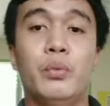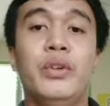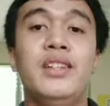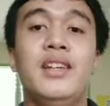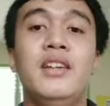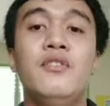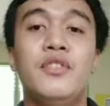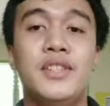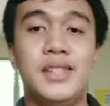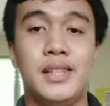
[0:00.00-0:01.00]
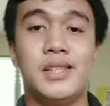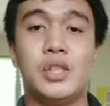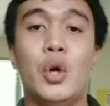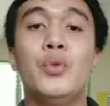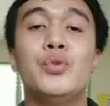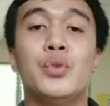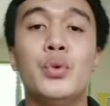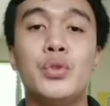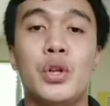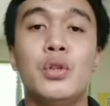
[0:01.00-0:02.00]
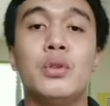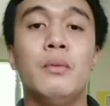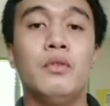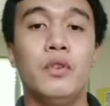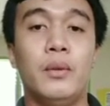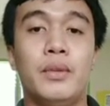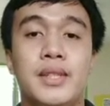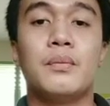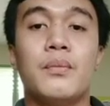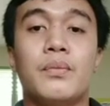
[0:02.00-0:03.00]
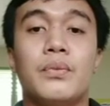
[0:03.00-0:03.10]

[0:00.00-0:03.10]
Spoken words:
with emphasis on social conformity.